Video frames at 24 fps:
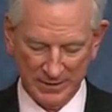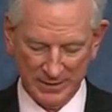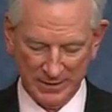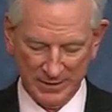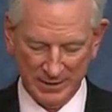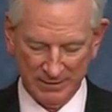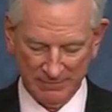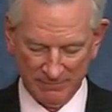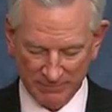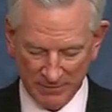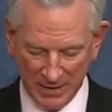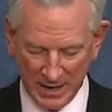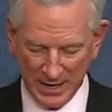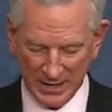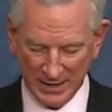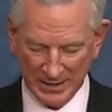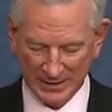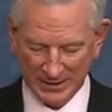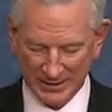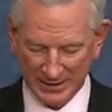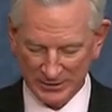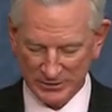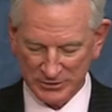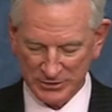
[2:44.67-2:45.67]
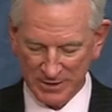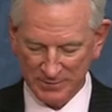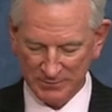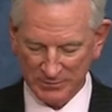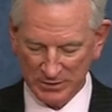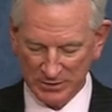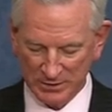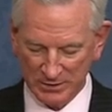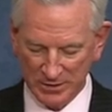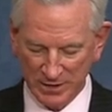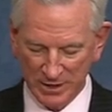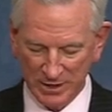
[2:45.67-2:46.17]
and finally get
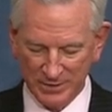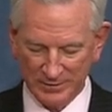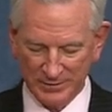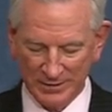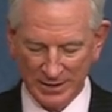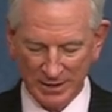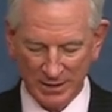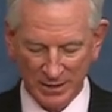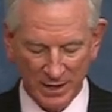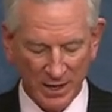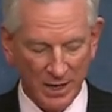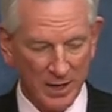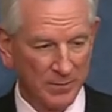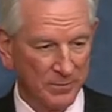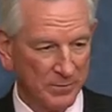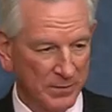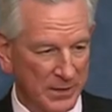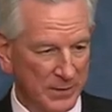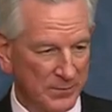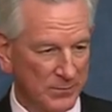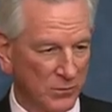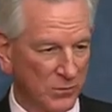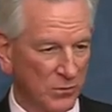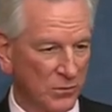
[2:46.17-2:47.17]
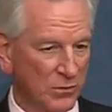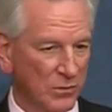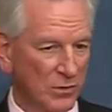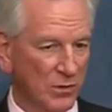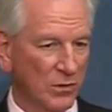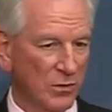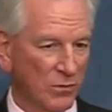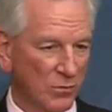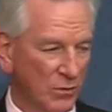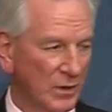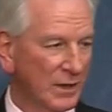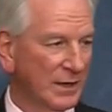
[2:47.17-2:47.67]
something done that a lot of people
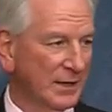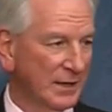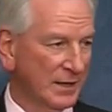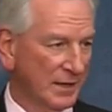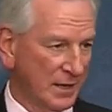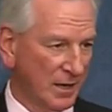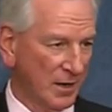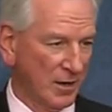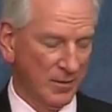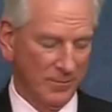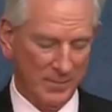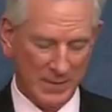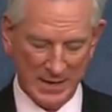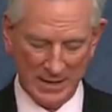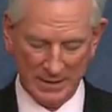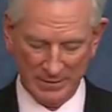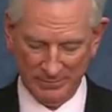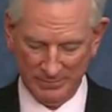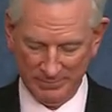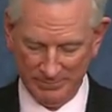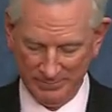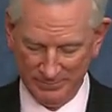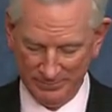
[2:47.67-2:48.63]
really care about.